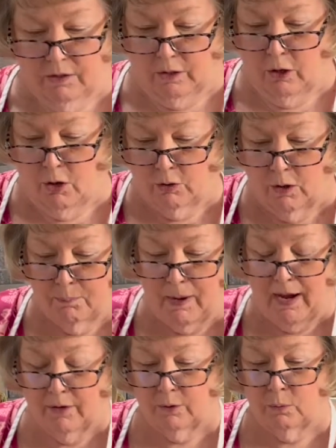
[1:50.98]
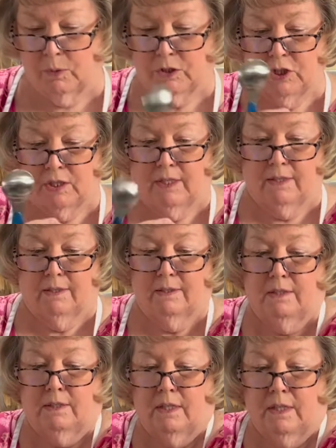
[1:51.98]
cocoa powder, which
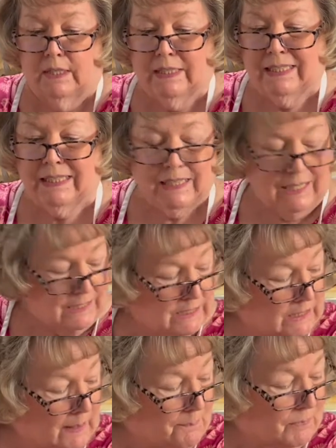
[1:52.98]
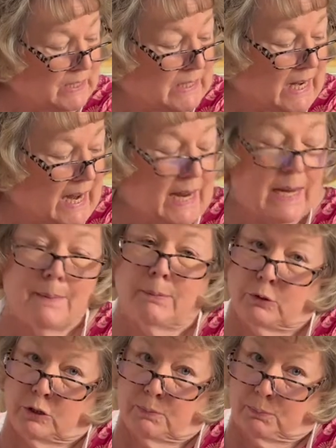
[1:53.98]
is 6
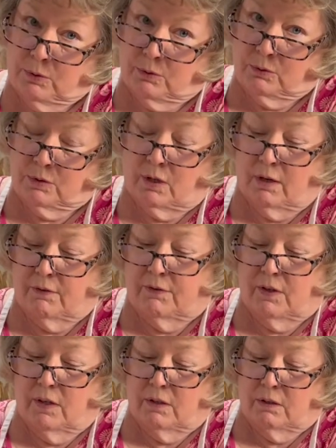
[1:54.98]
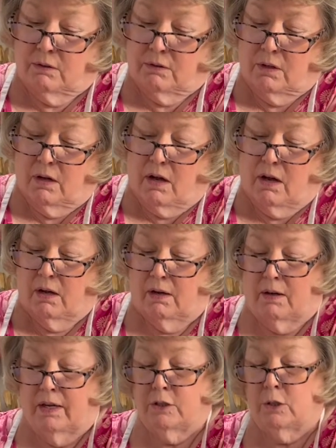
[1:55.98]
tablespoons of
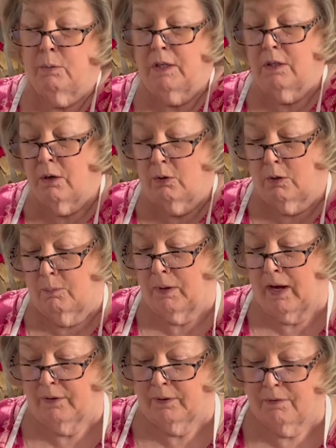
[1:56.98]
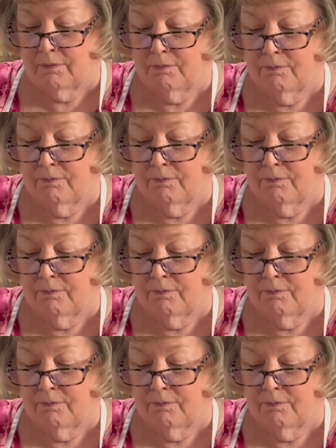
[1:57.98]
unsweetened cocoa powder.